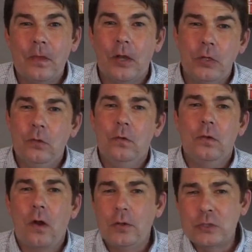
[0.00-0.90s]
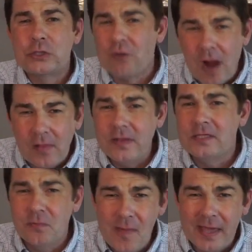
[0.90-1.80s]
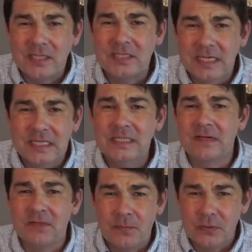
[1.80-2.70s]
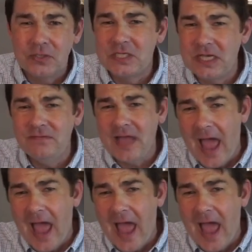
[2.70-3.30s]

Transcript: Are you struggling to make sense of the perceived